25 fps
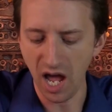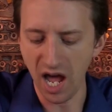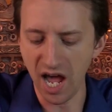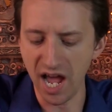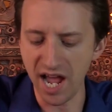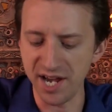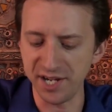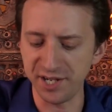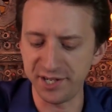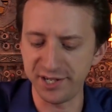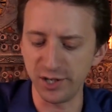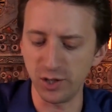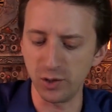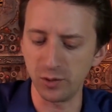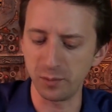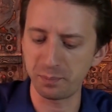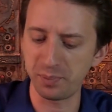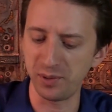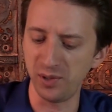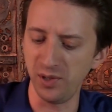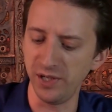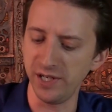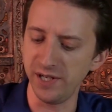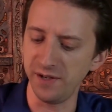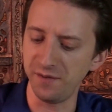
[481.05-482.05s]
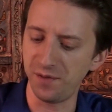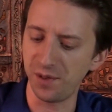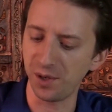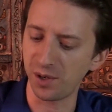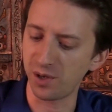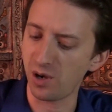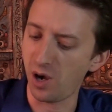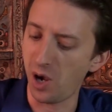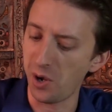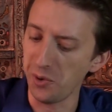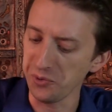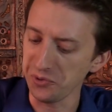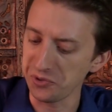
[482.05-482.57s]
I don't believe the
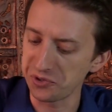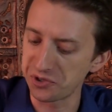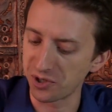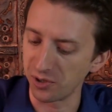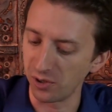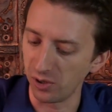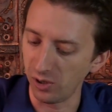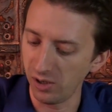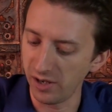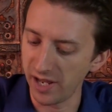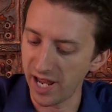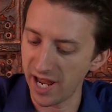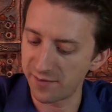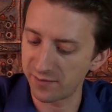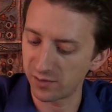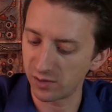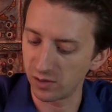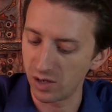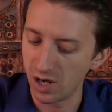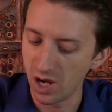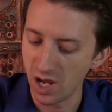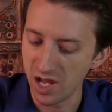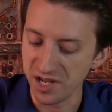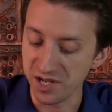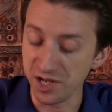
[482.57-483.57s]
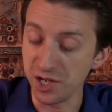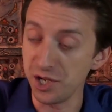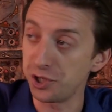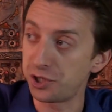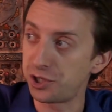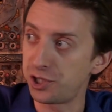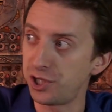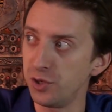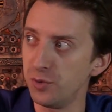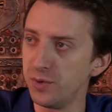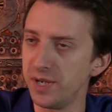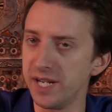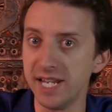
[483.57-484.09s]
council ever
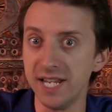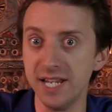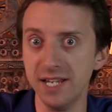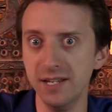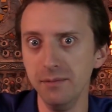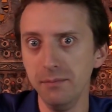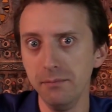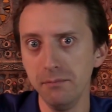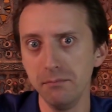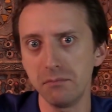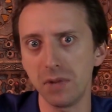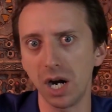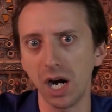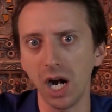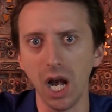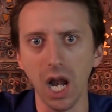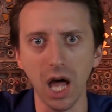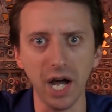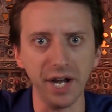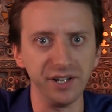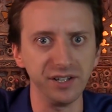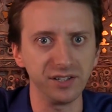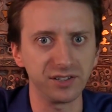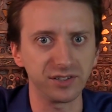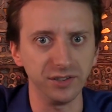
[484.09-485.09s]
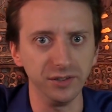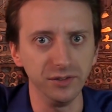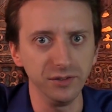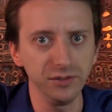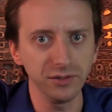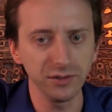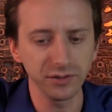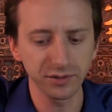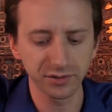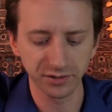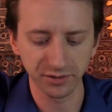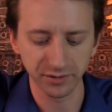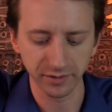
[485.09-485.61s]
issued him a
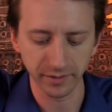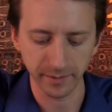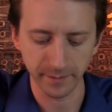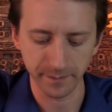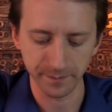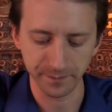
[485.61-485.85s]
license.